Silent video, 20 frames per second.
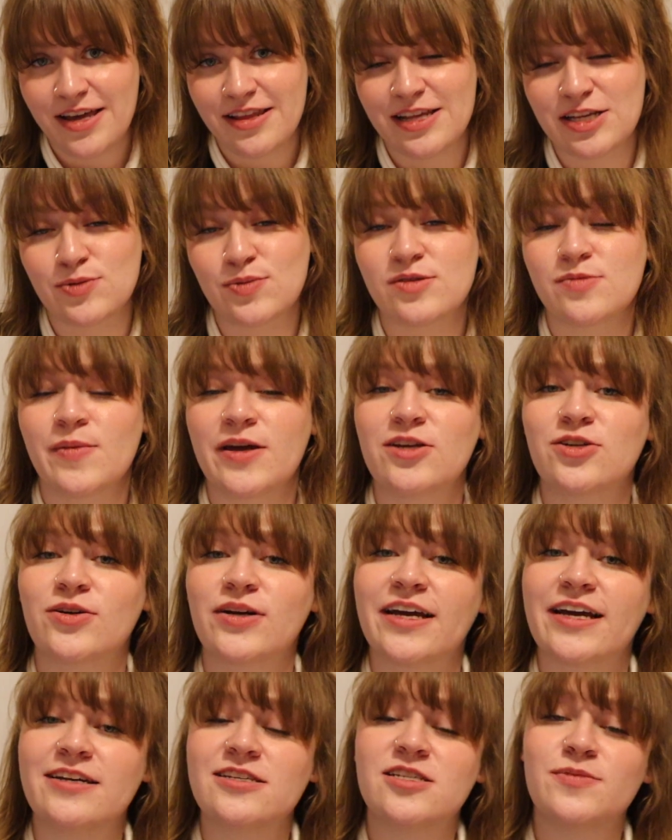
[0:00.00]
This was made
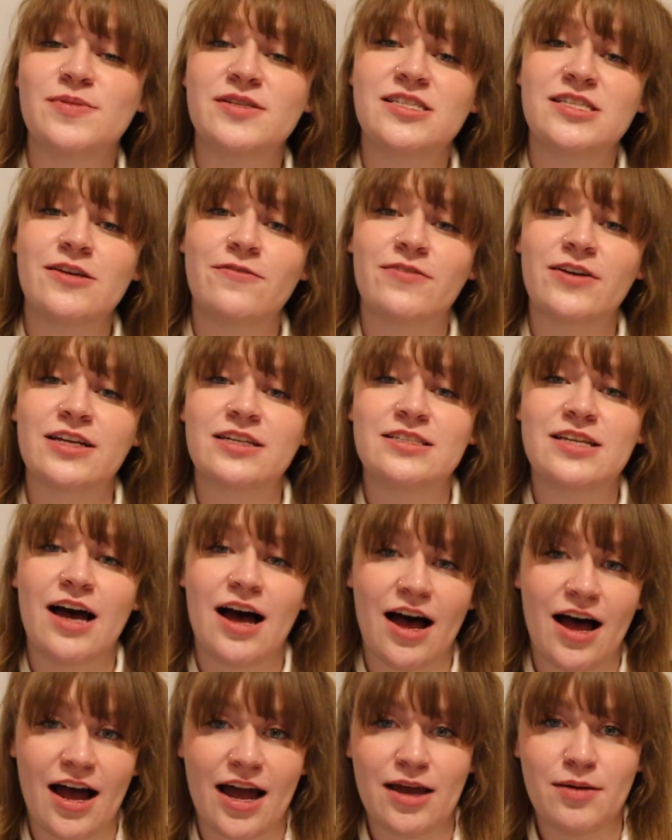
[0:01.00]
during a specific
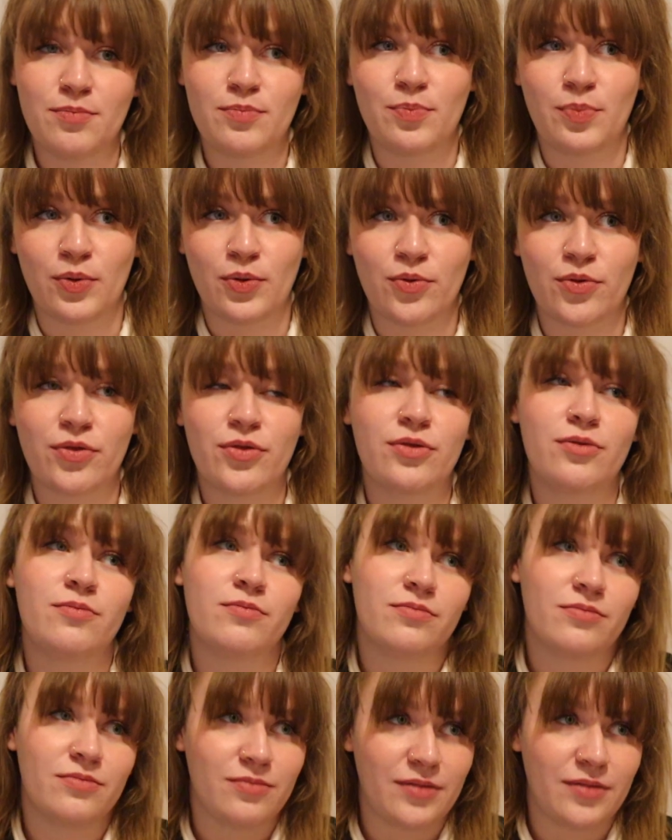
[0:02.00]
time, both